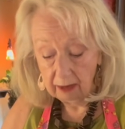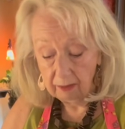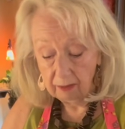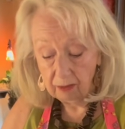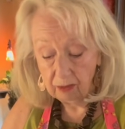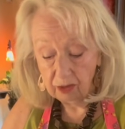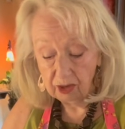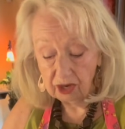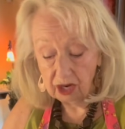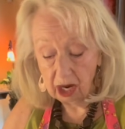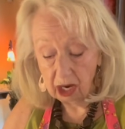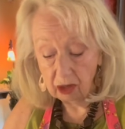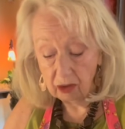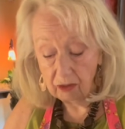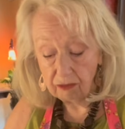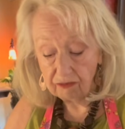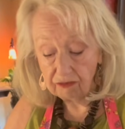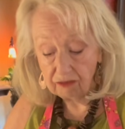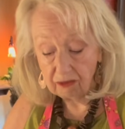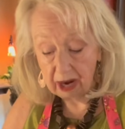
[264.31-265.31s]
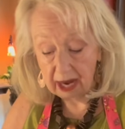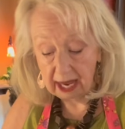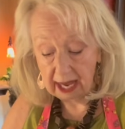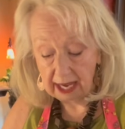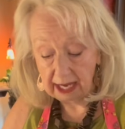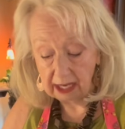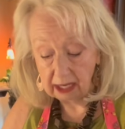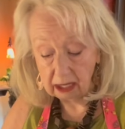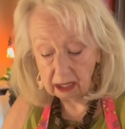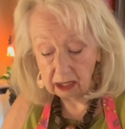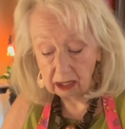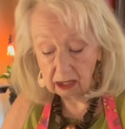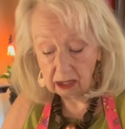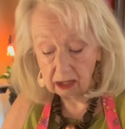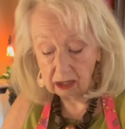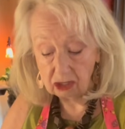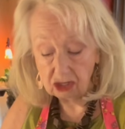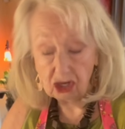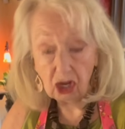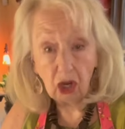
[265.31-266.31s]
We're not going to fry it
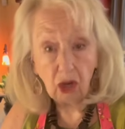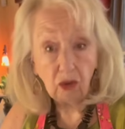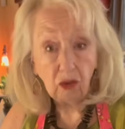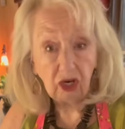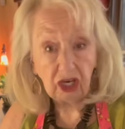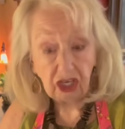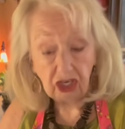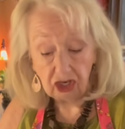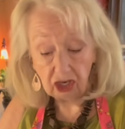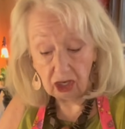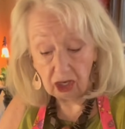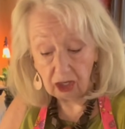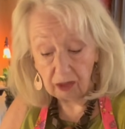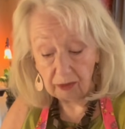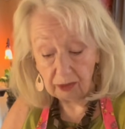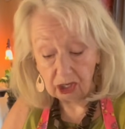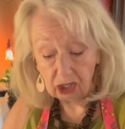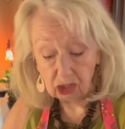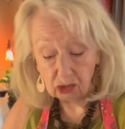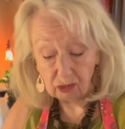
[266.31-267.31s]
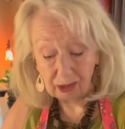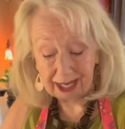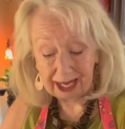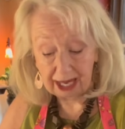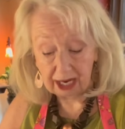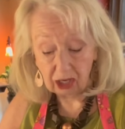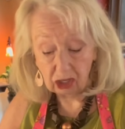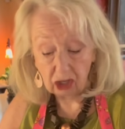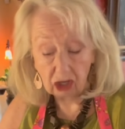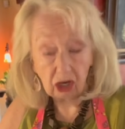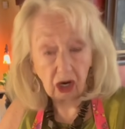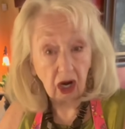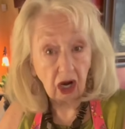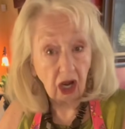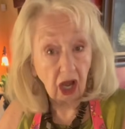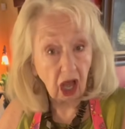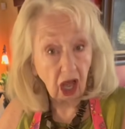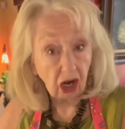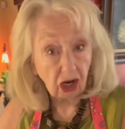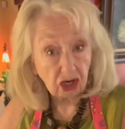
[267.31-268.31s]
totally done because we got to cook our
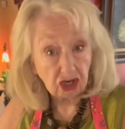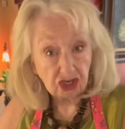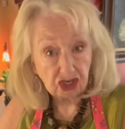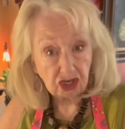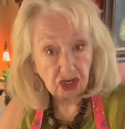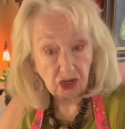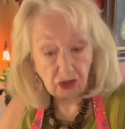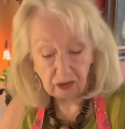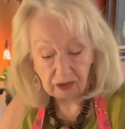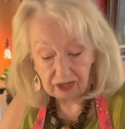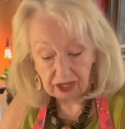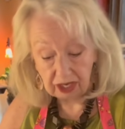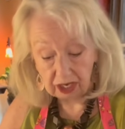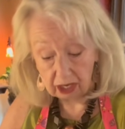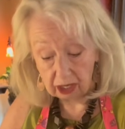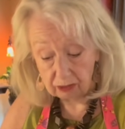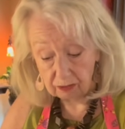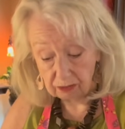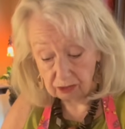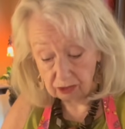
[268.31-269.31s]
collards too, and then our